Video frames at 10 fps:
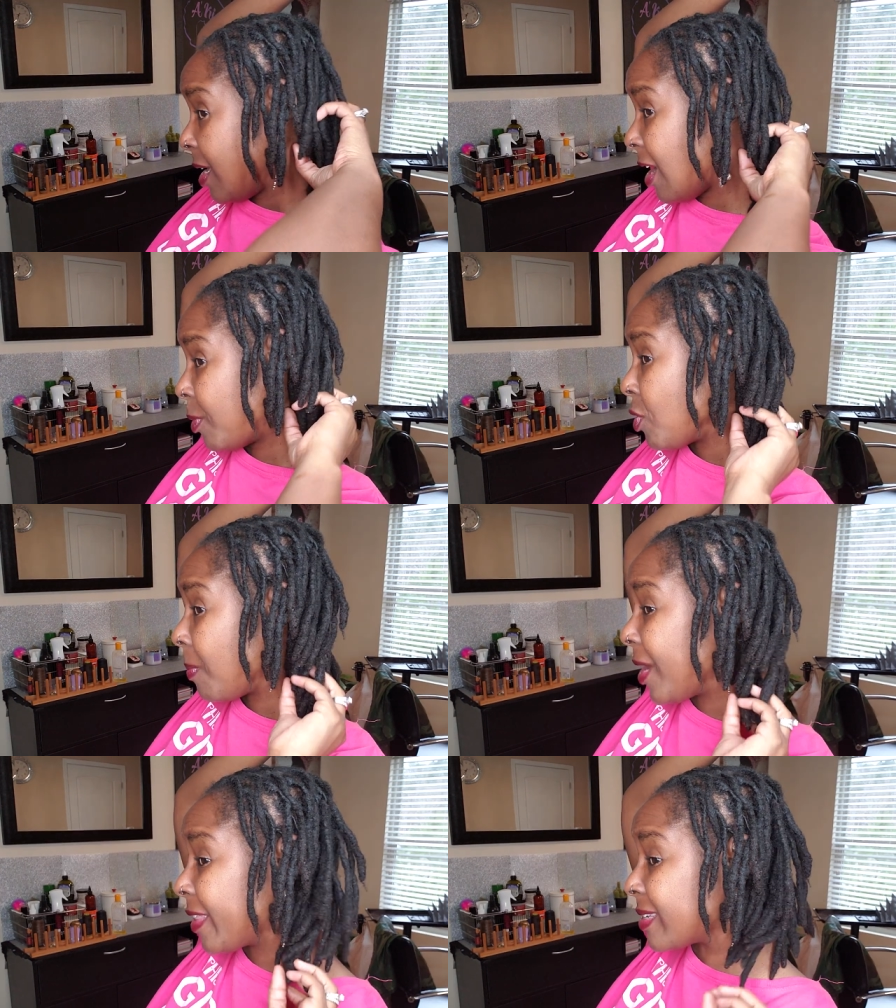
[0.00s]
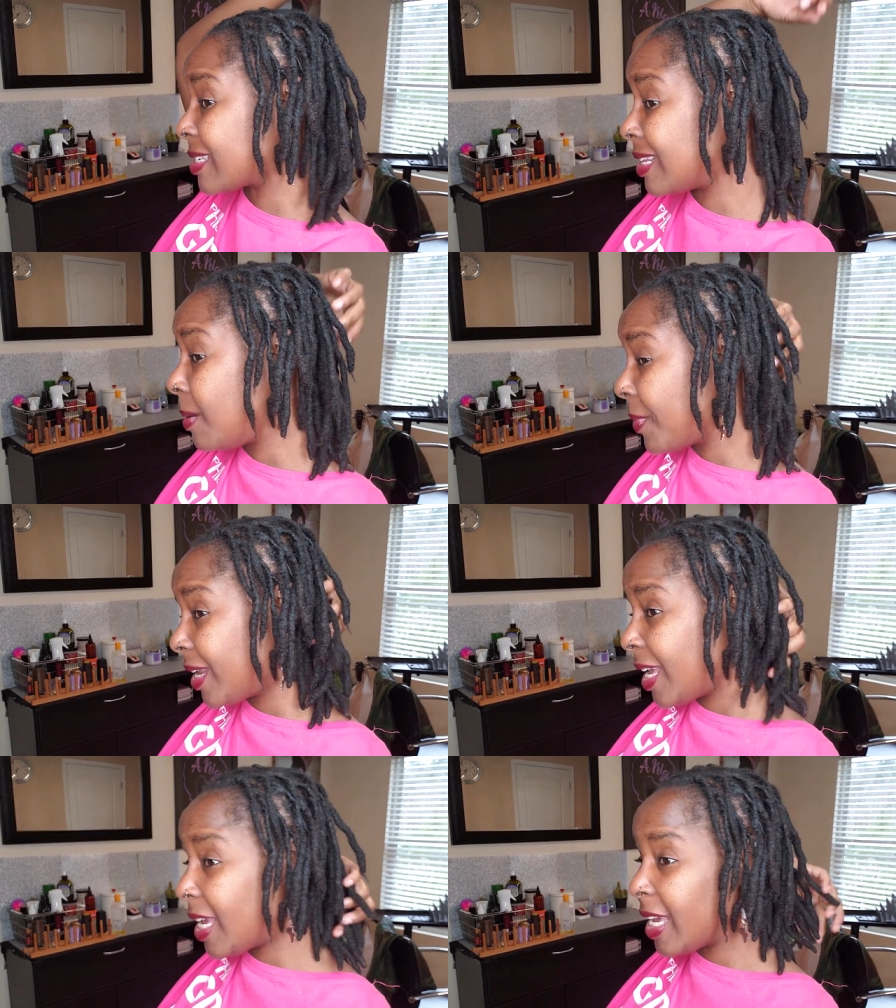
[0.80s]
Um, you can be able to sleep in
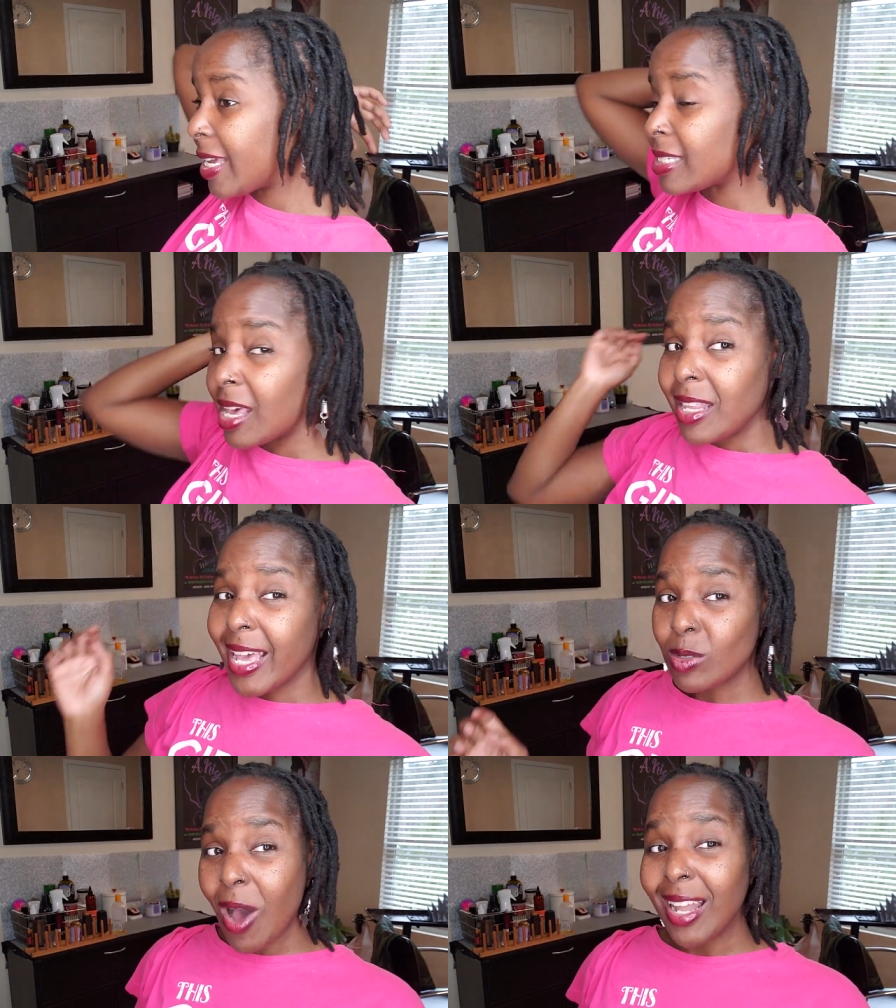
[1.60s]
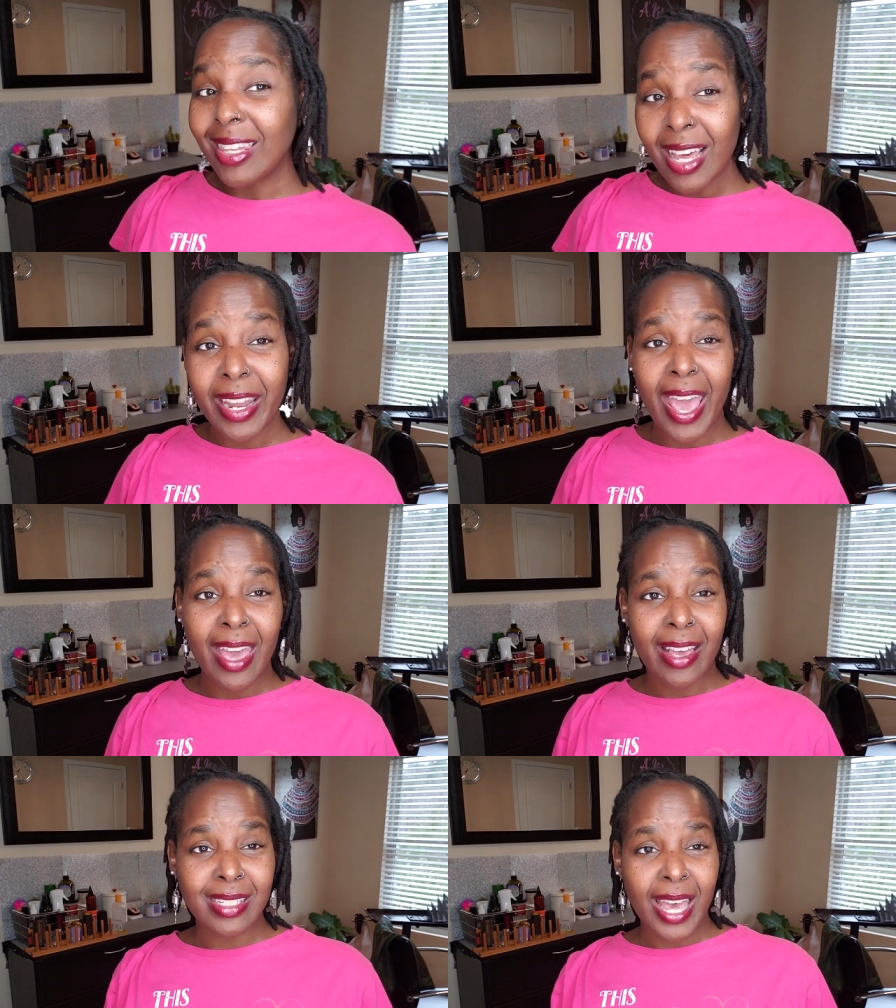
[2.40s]
these. That's why I love that,
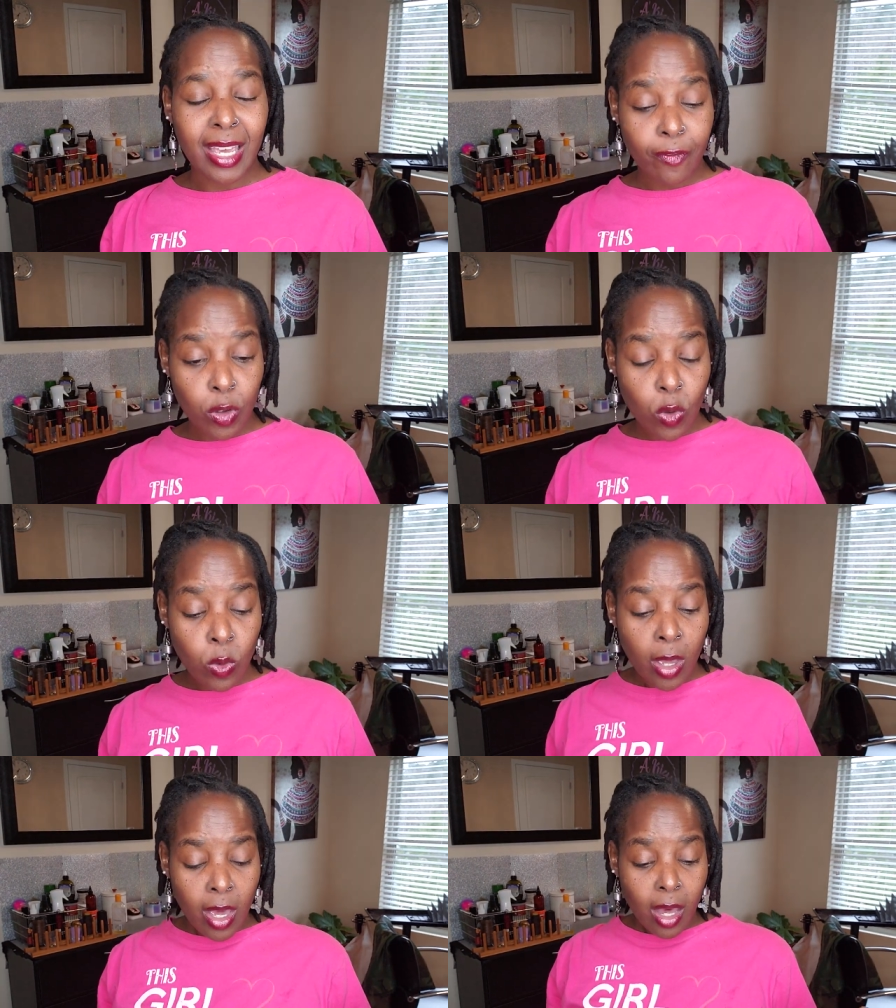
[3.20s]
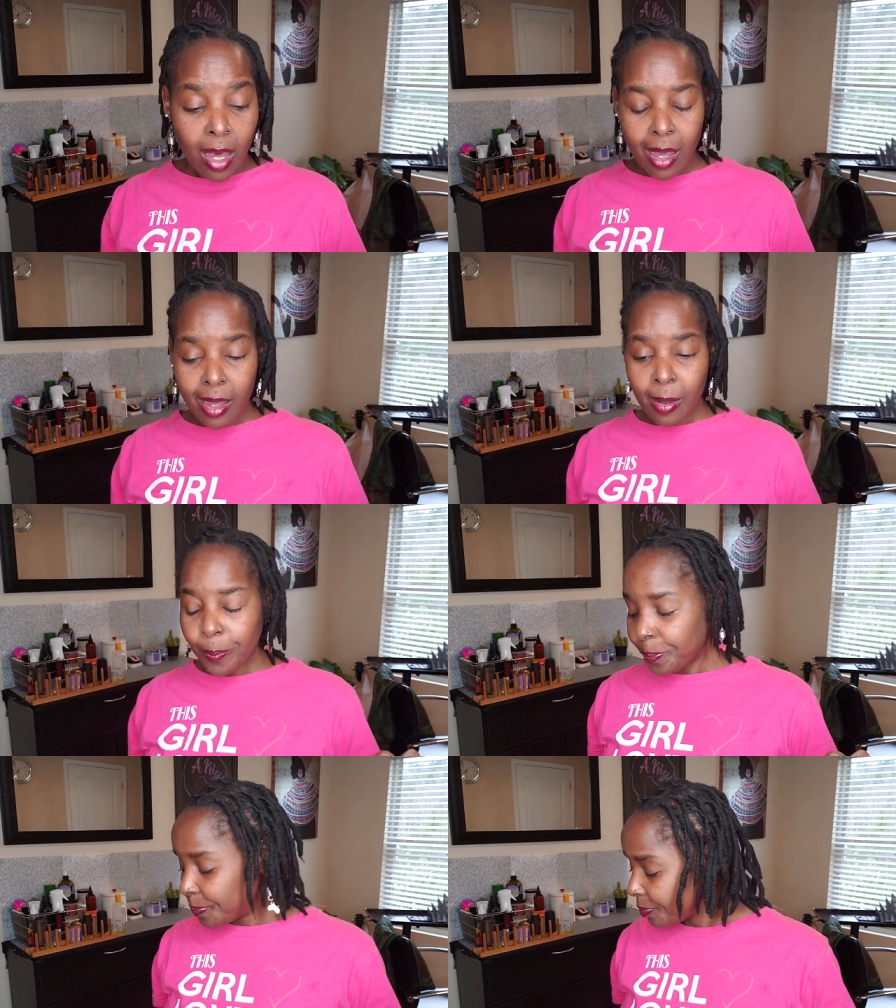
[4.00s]
because like if you,
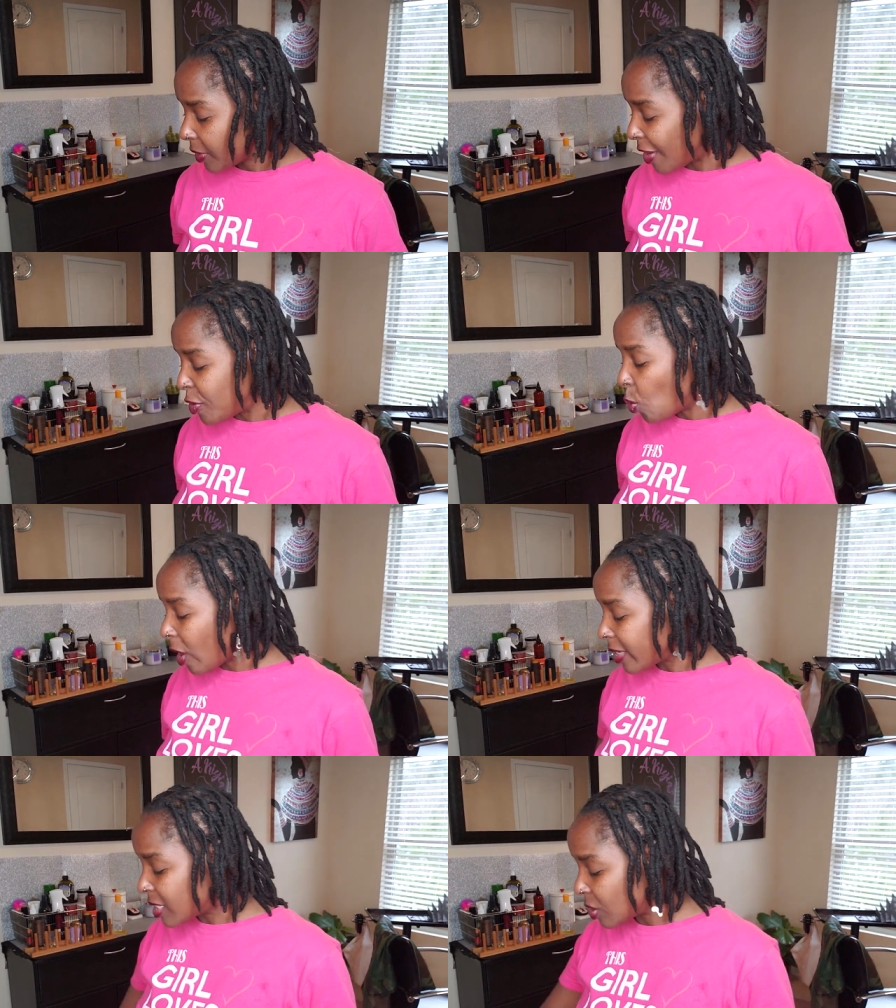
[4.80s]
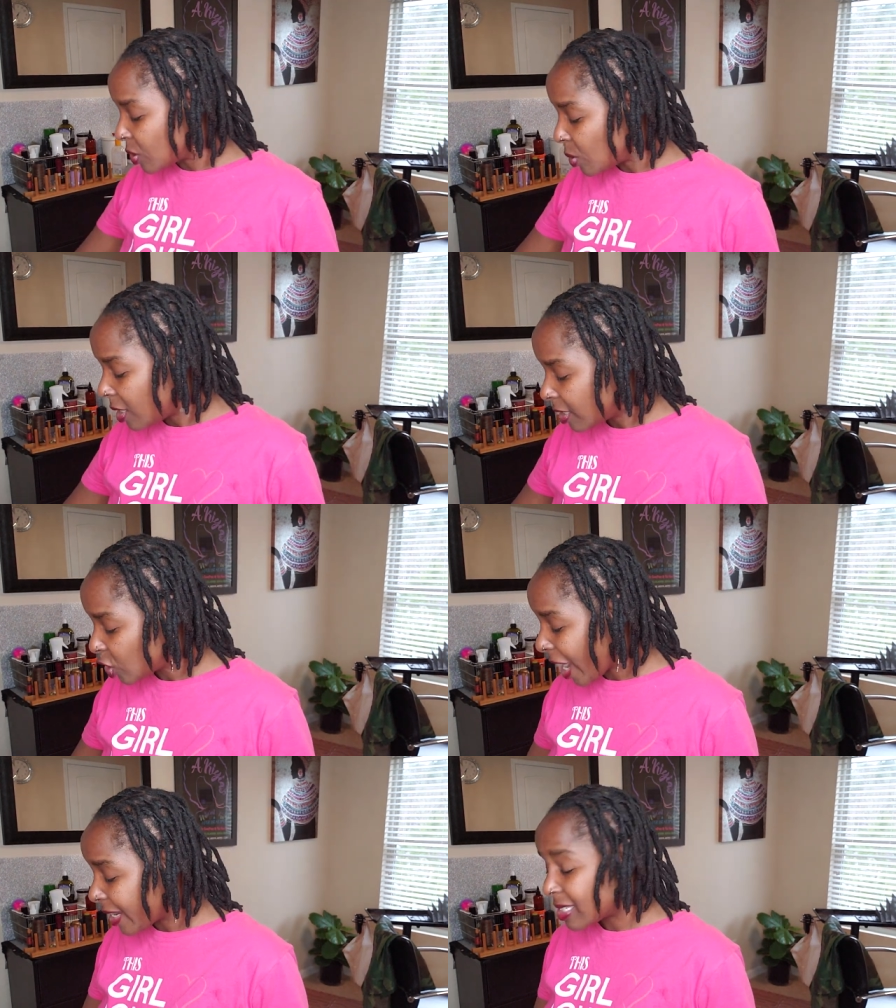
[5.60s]
um, if you wanted to
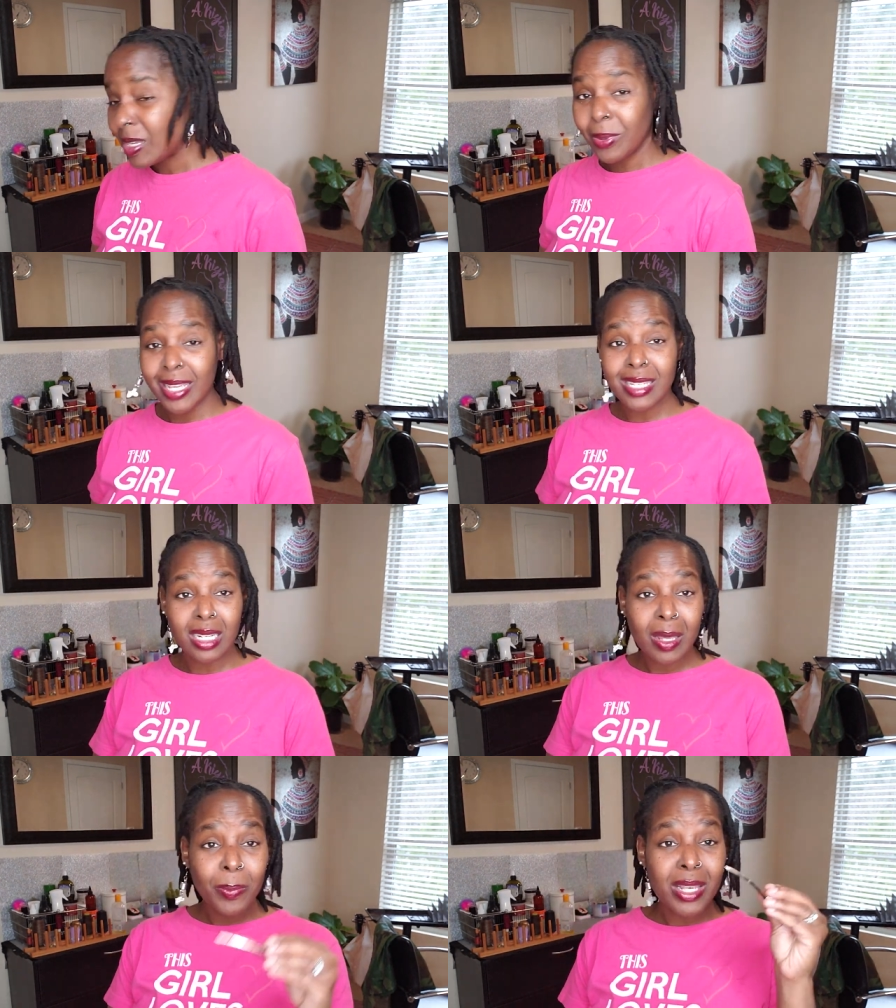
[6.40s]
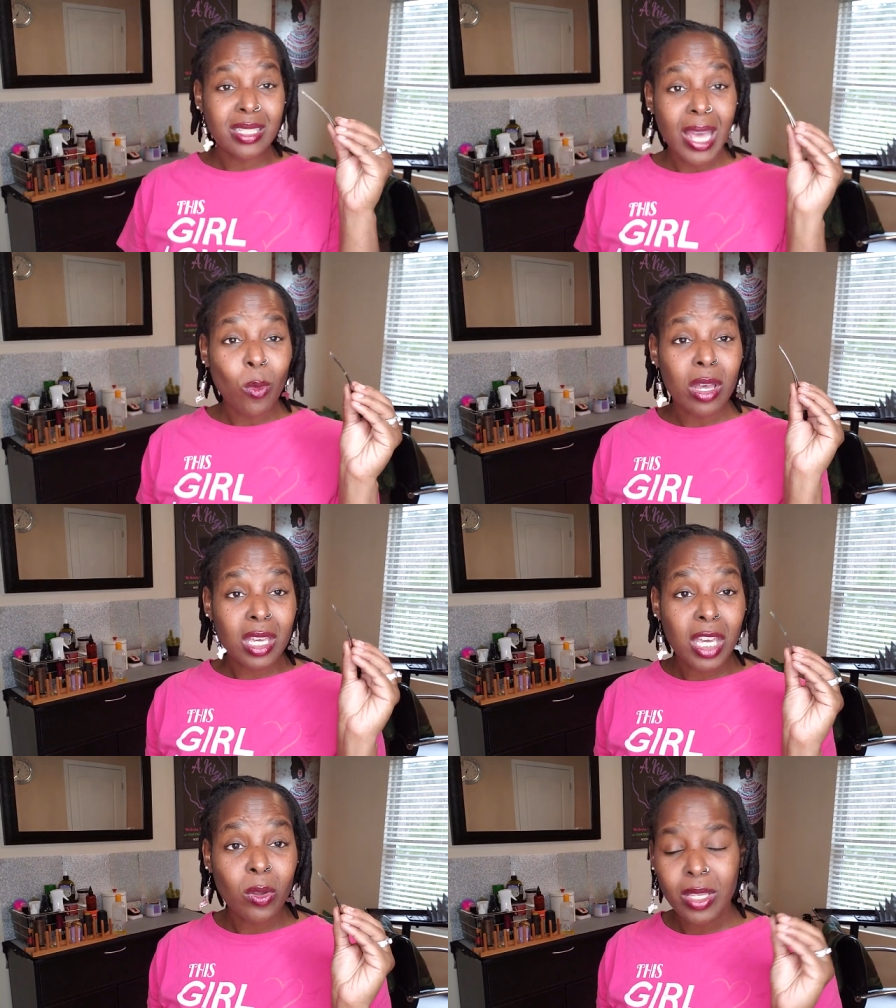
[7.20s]
try to sleep in these clippies, they will
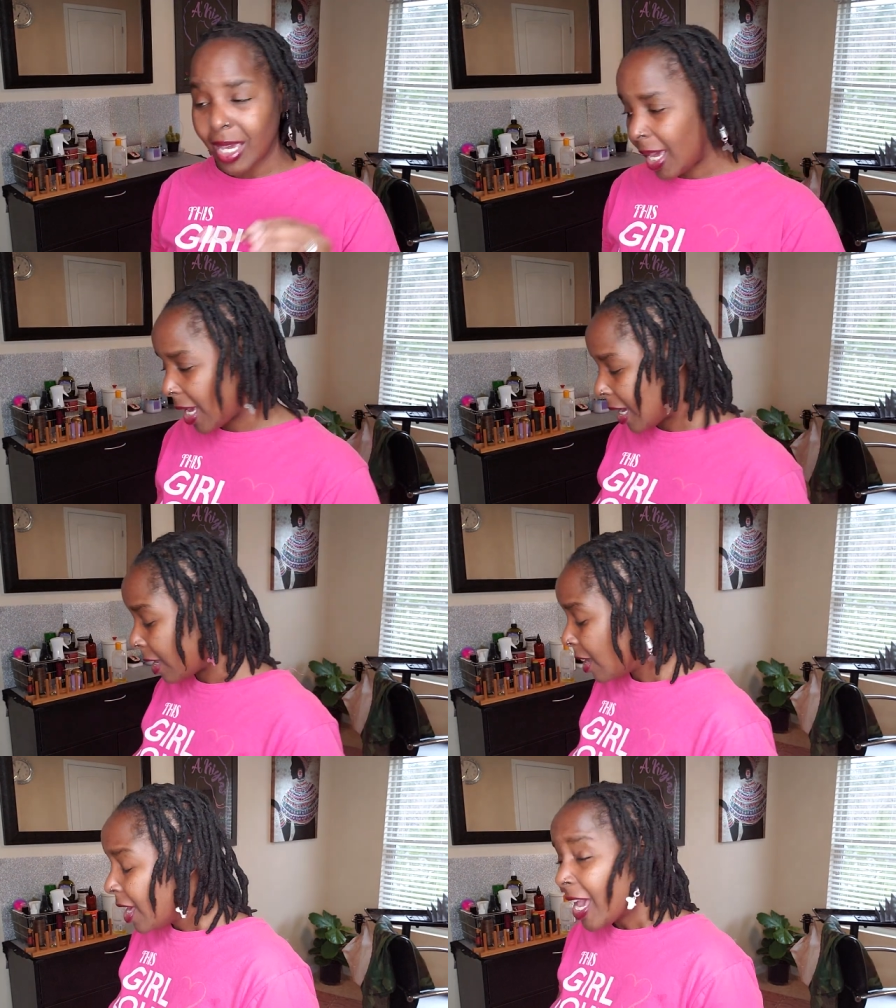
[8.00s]
kill your head.